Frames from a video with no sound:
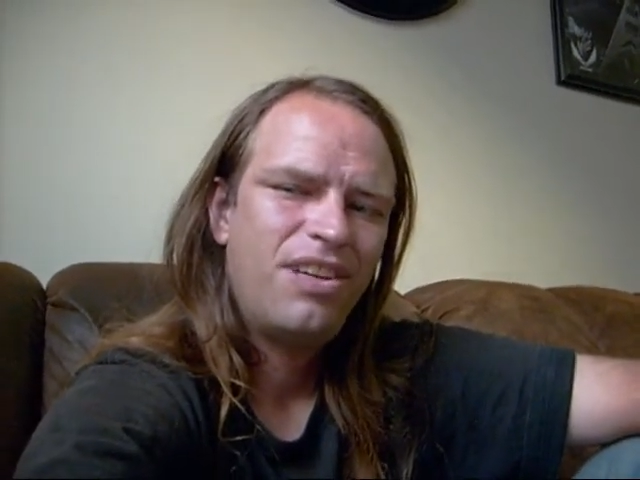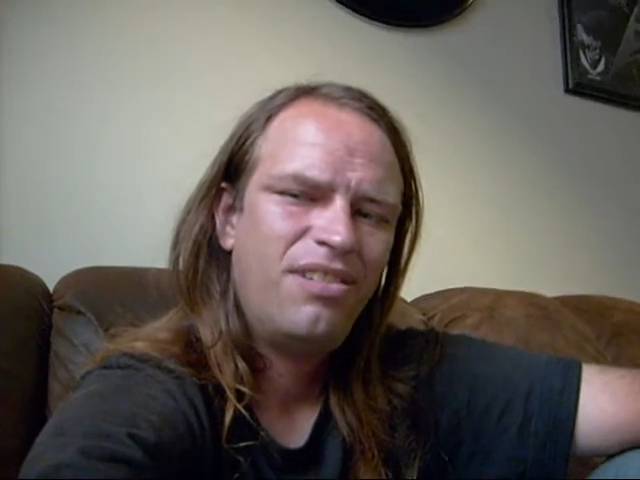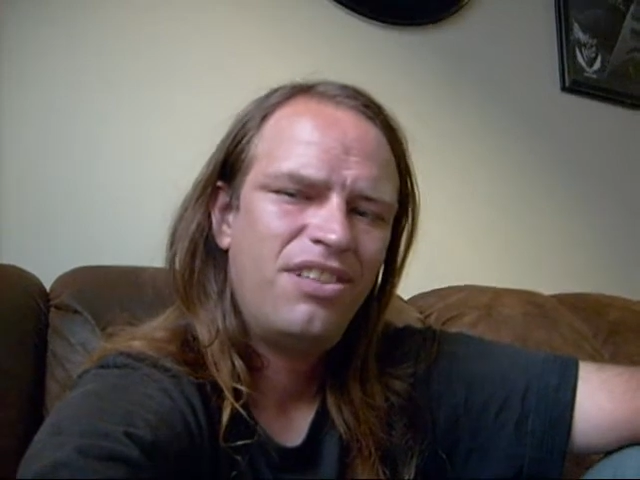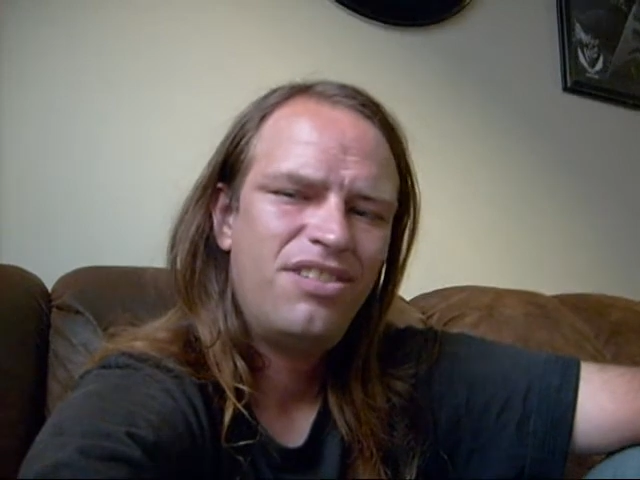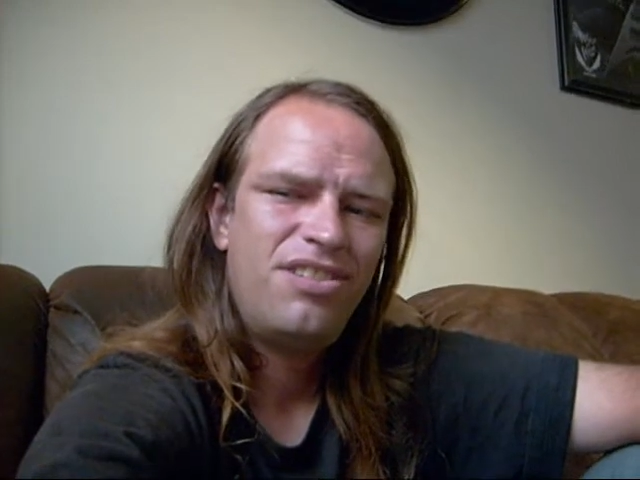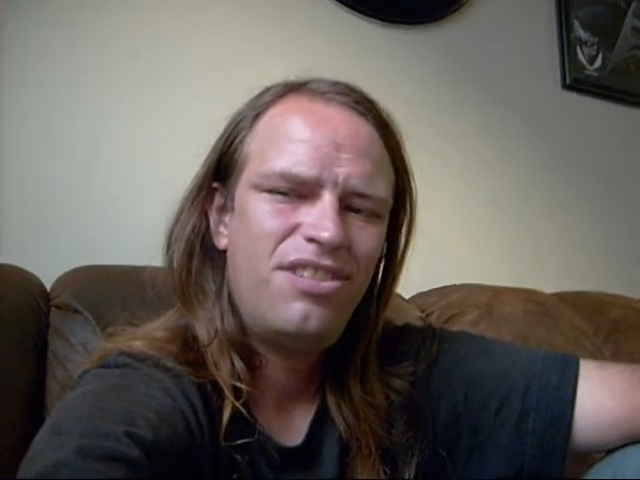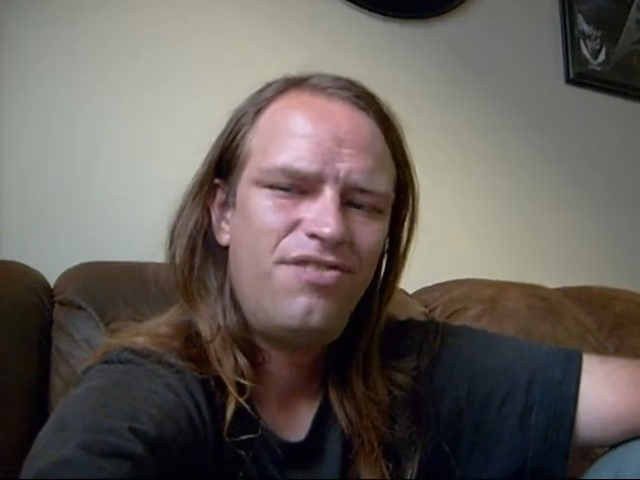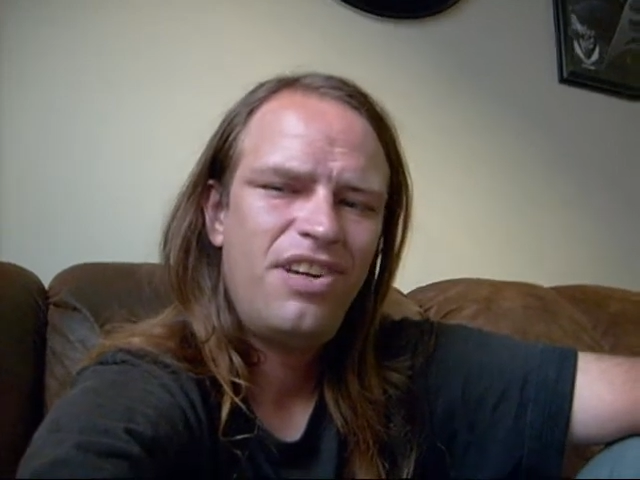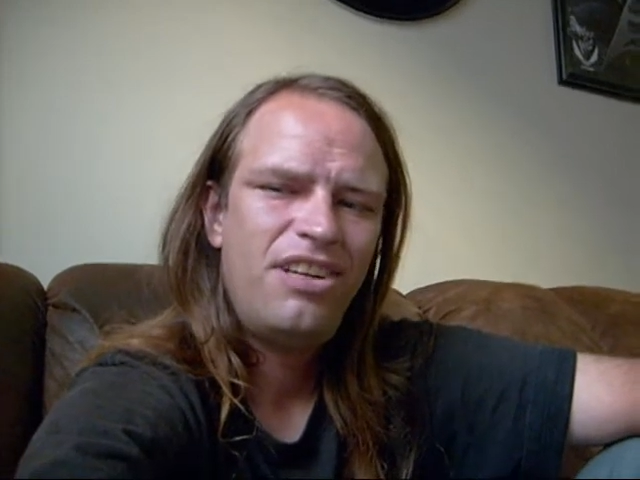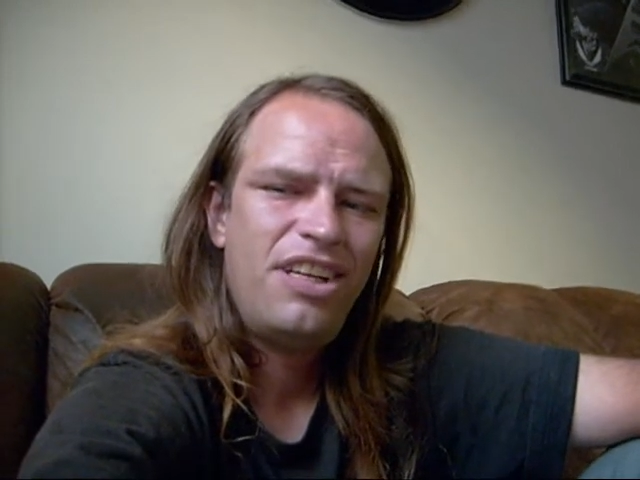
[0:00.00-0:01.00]
Uh, there's this
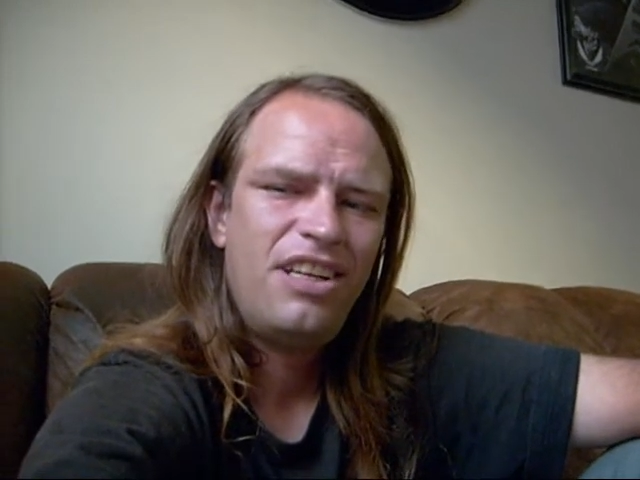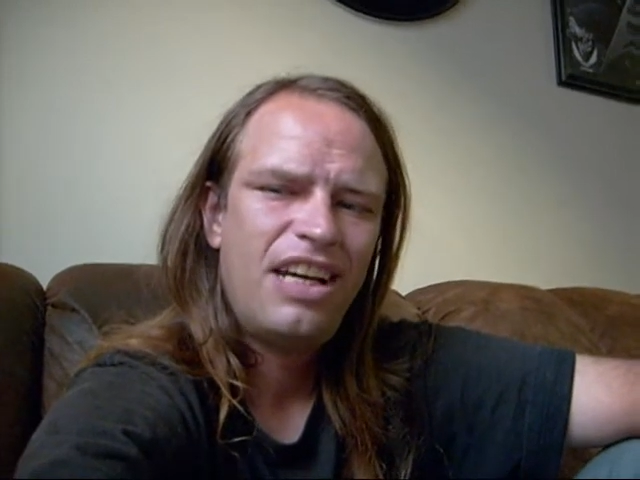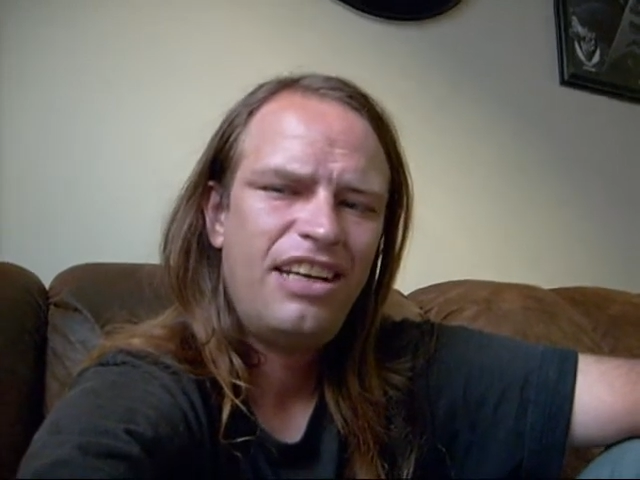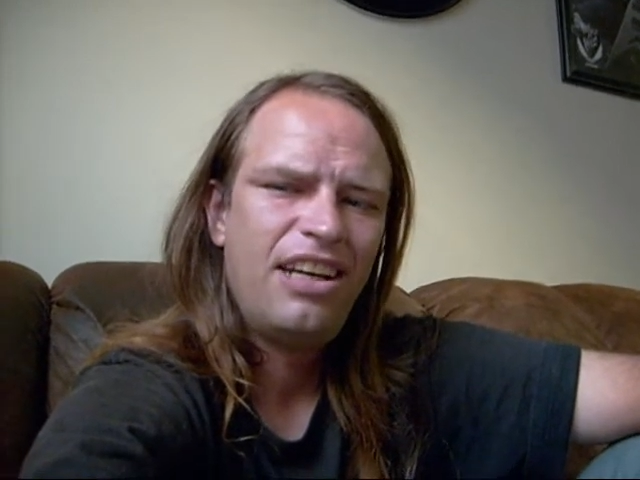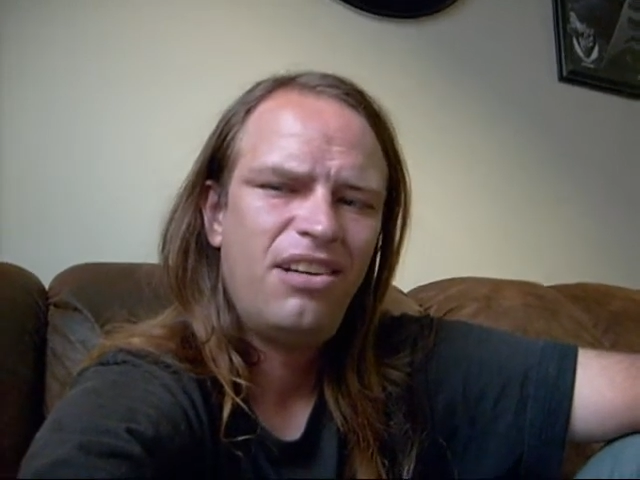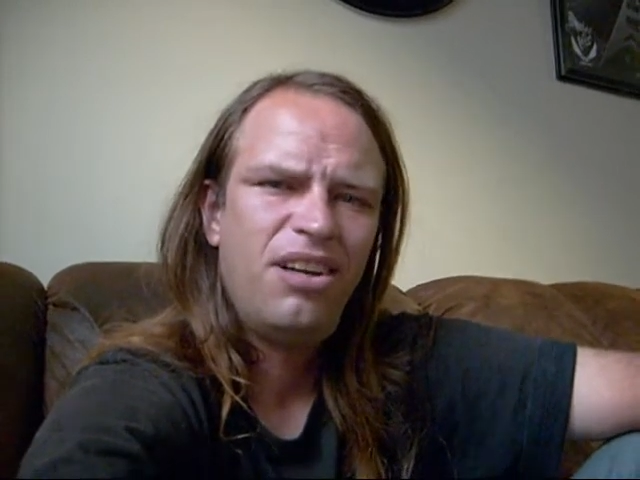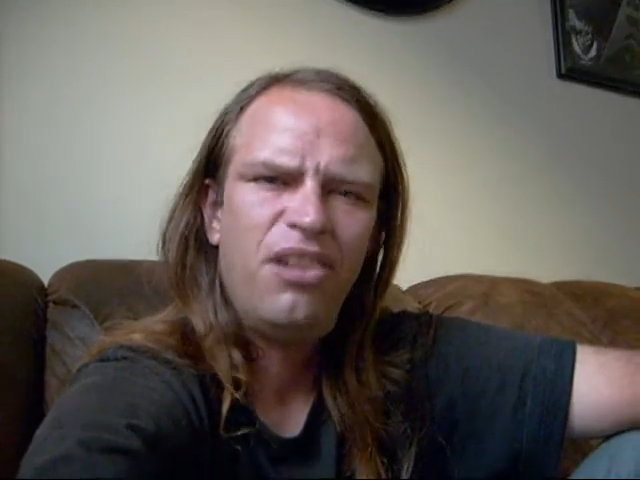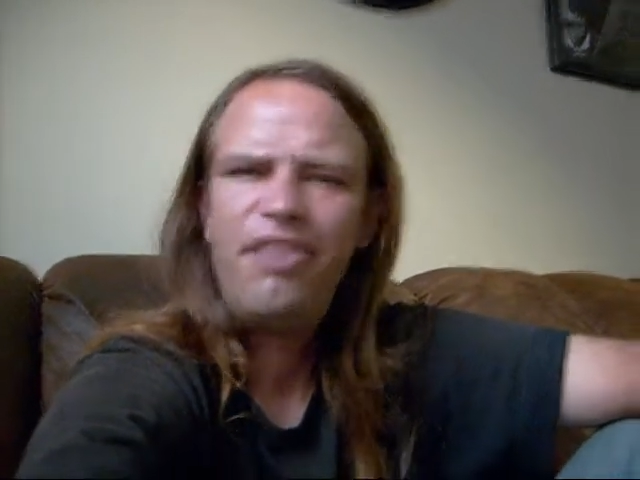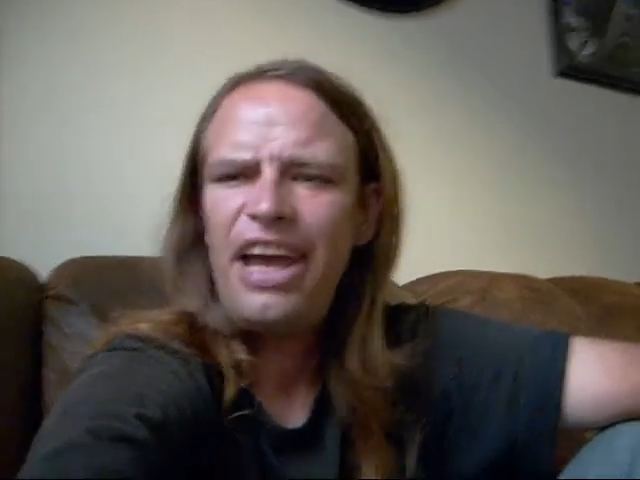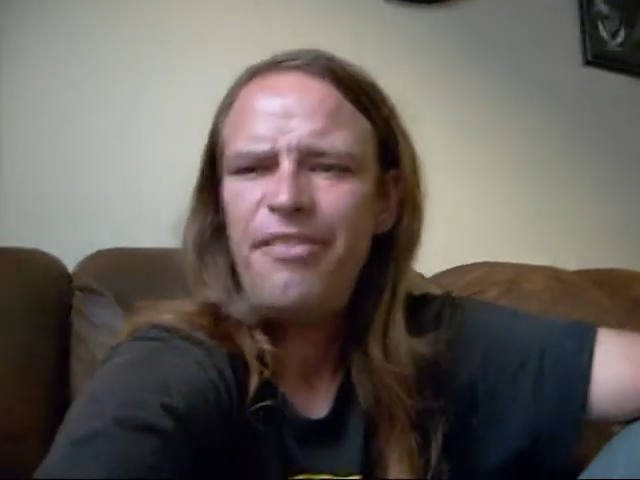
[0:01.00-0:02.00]
very, I, I don't know
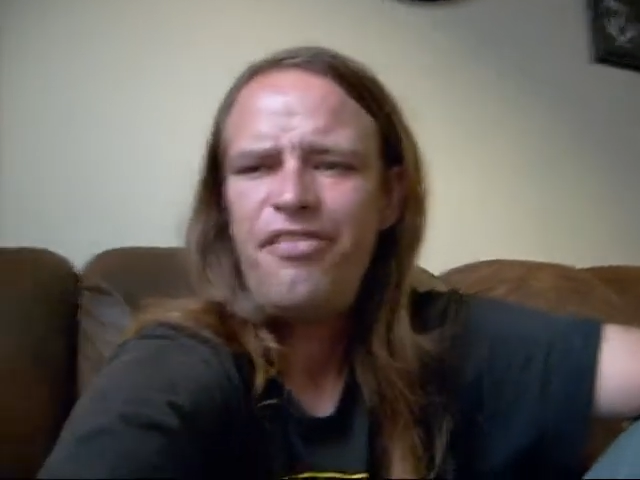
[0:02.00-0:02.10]
if I have a